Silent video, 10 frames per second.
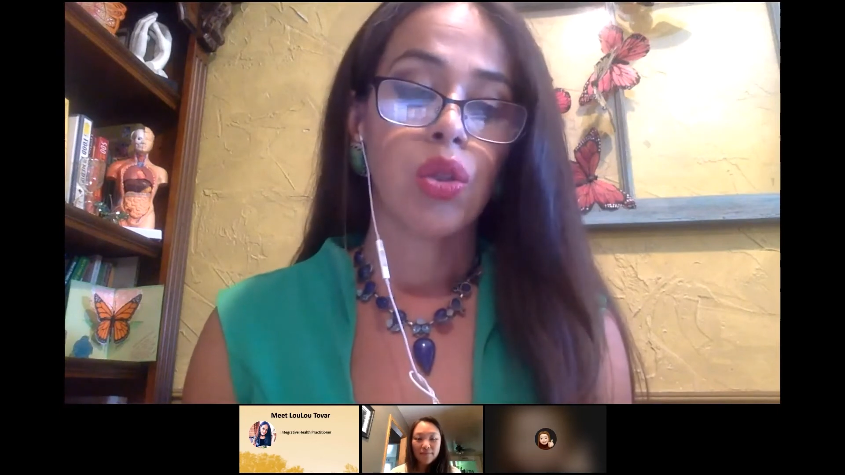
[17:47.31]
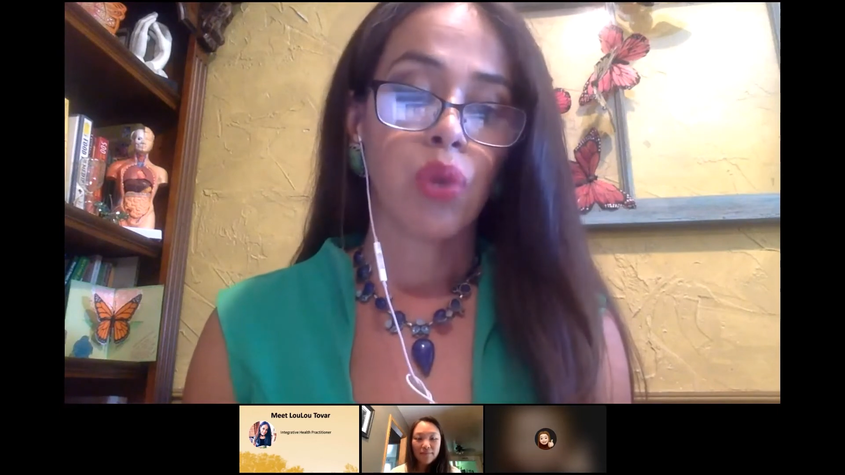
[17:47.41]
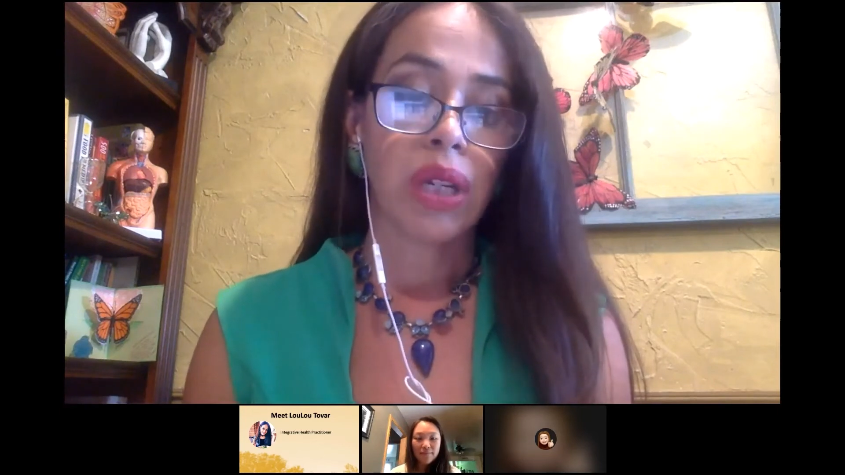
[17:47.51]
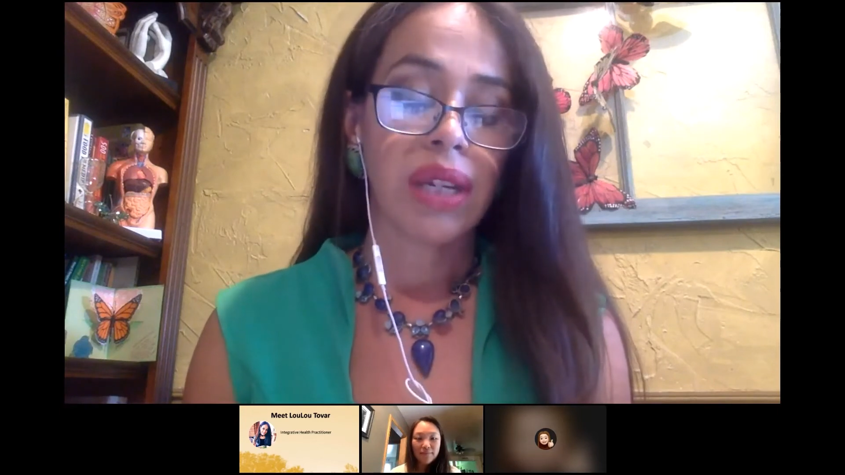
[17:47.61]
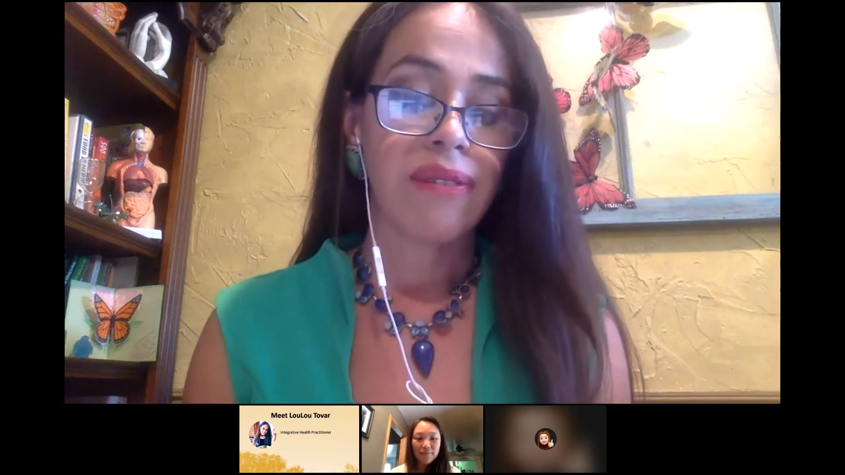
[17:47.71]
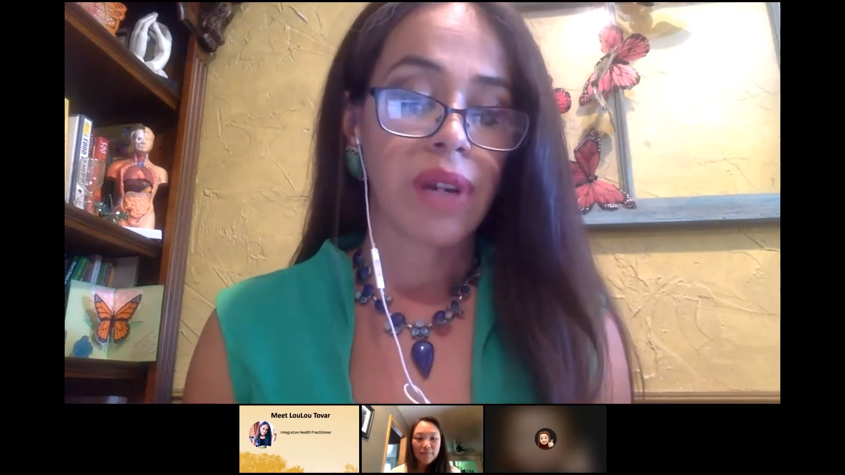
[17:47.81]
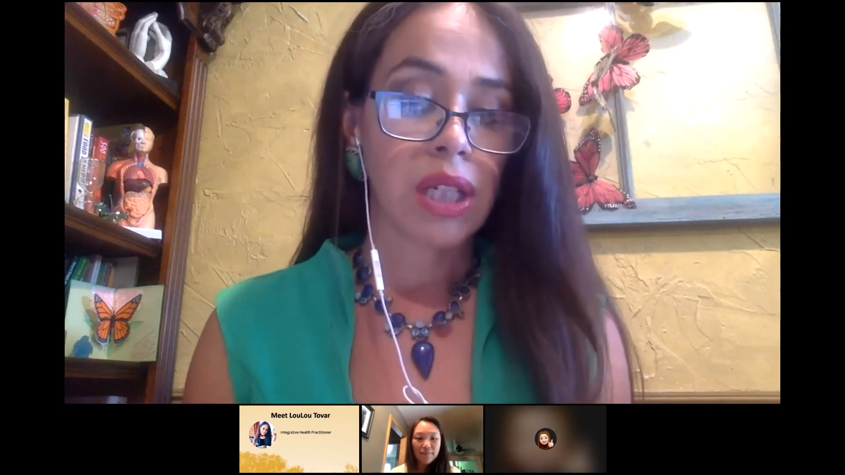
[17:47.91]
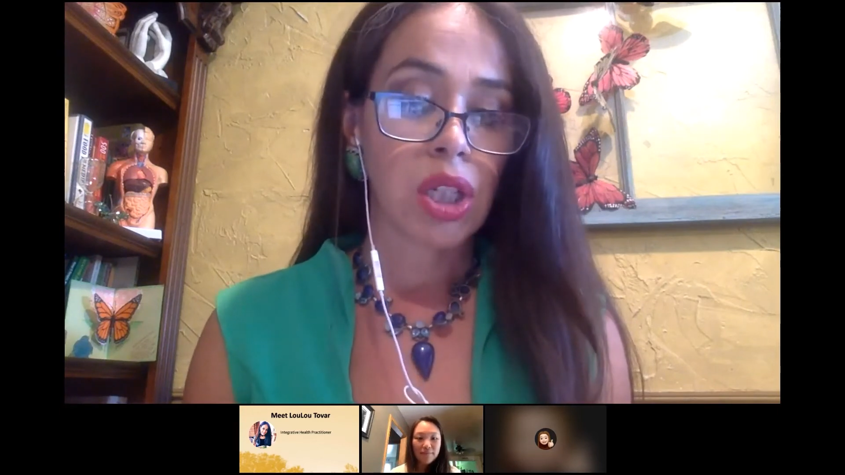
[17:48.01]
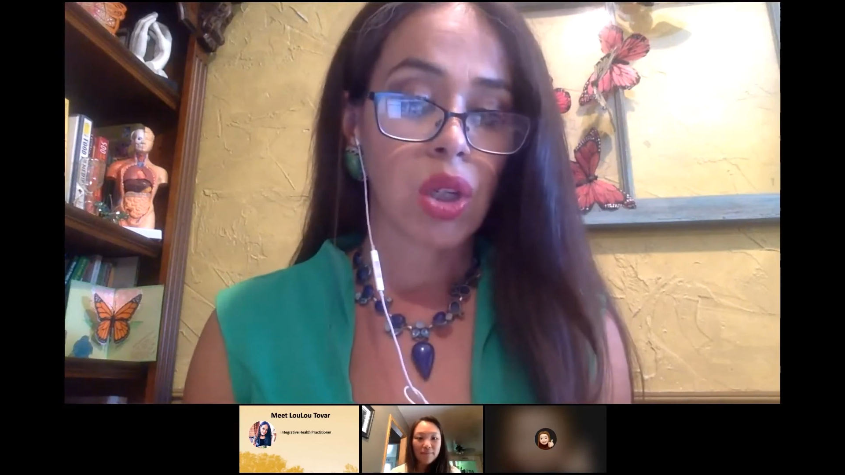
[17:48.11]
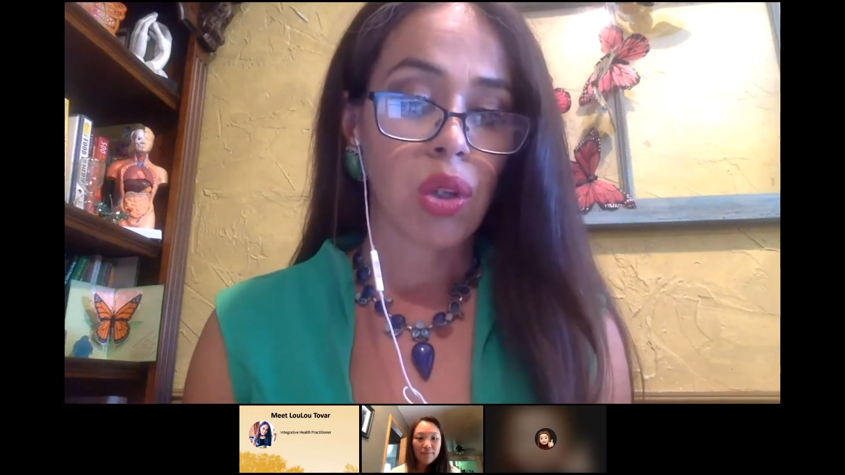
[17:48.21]
running
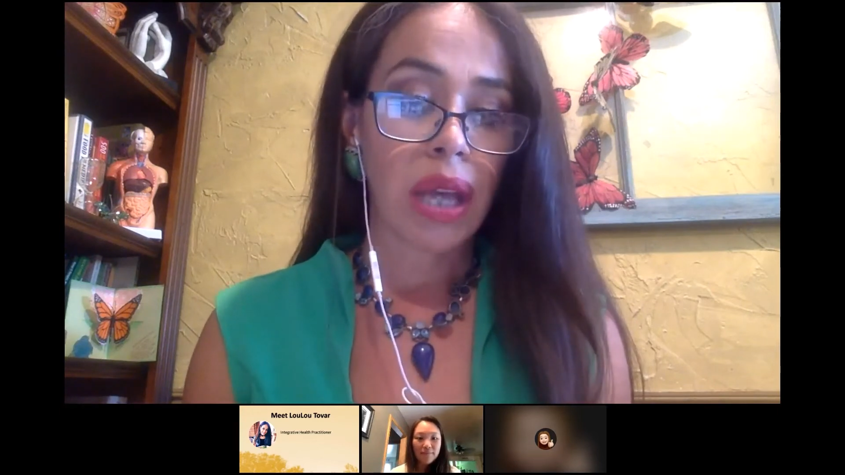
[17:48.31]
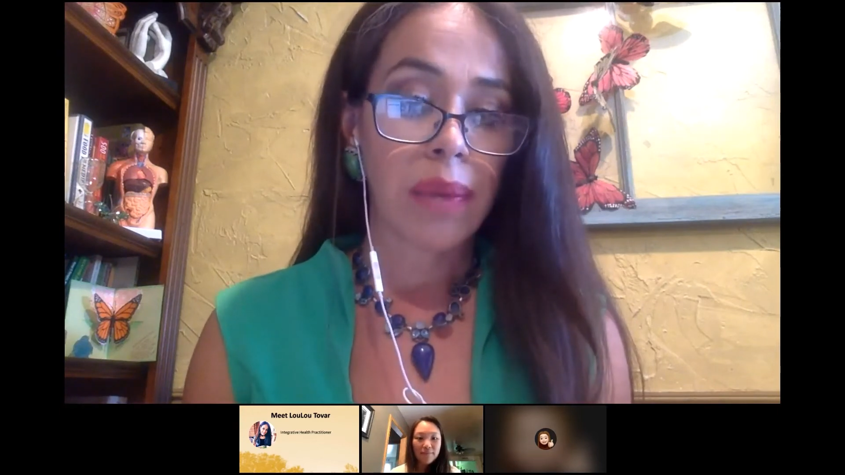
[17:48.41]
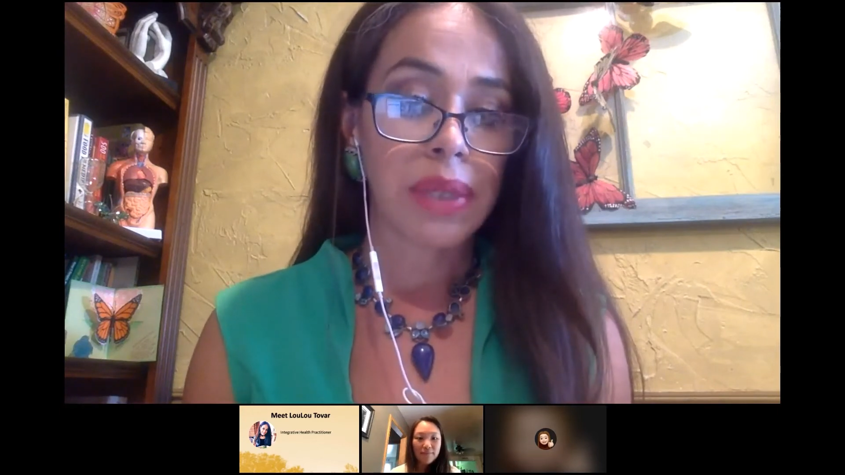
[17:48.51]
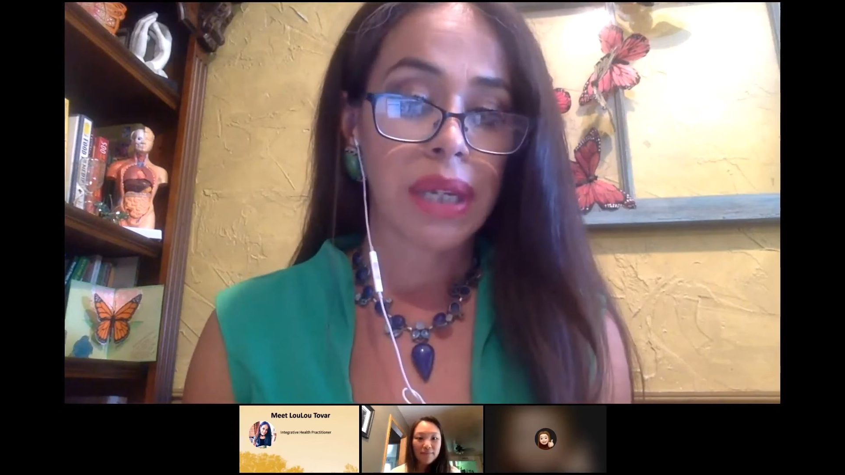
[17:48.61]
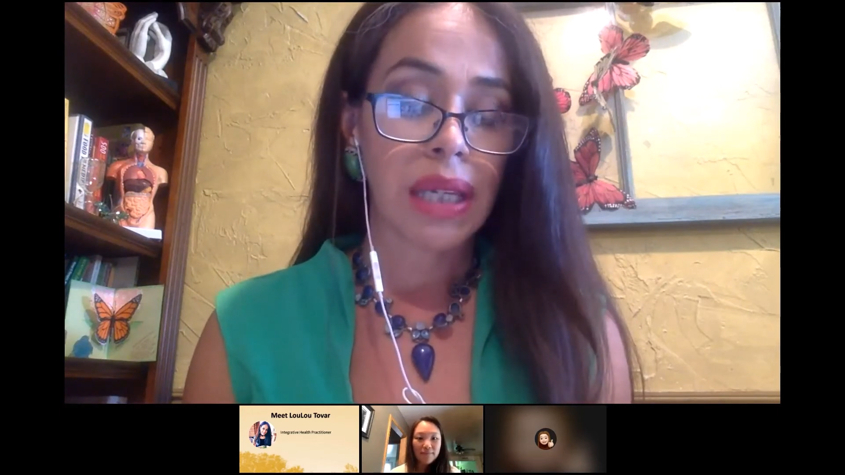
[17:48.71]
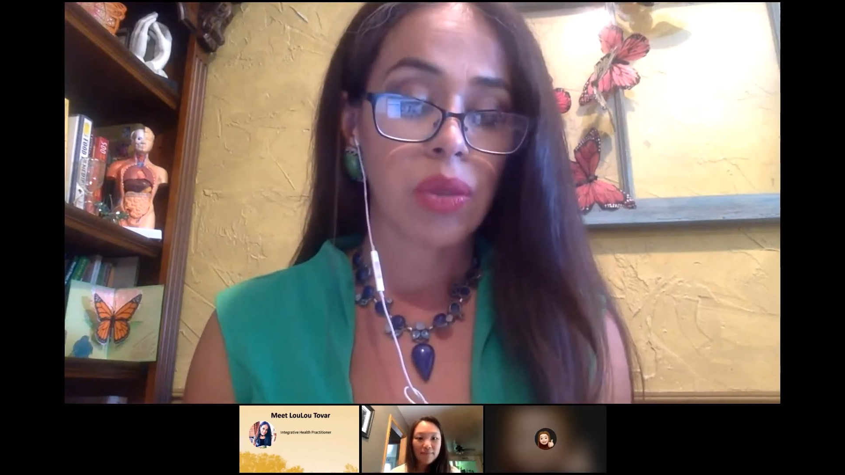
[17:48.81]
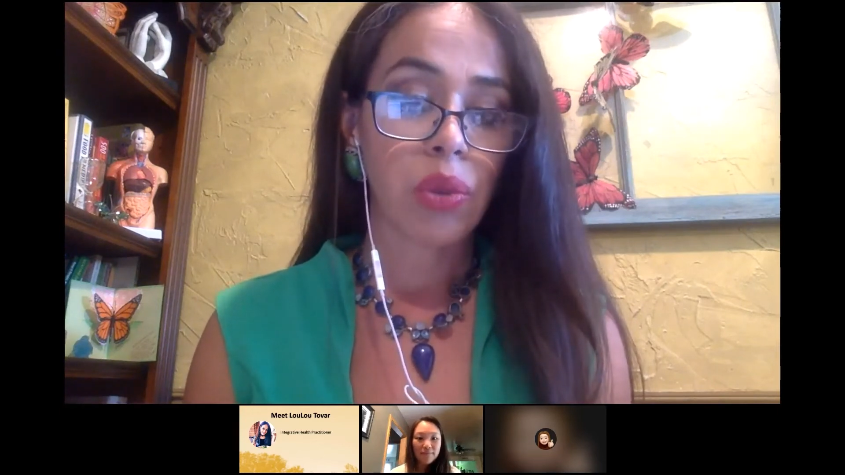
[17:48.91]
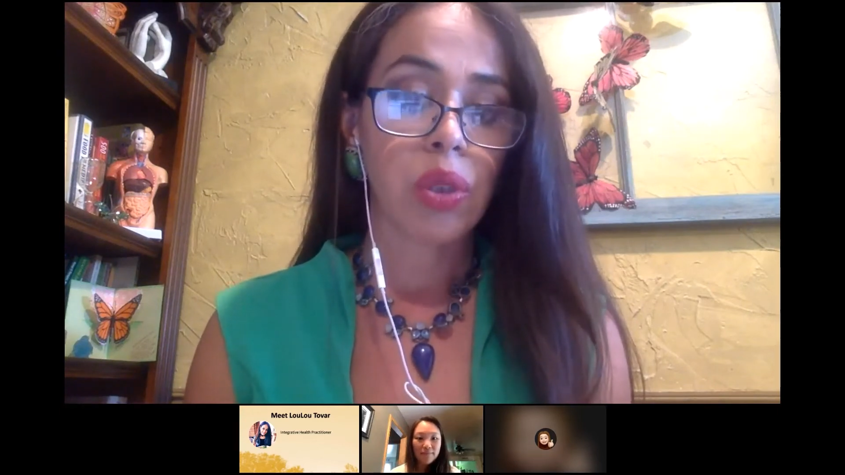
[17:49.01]
functional lab tests,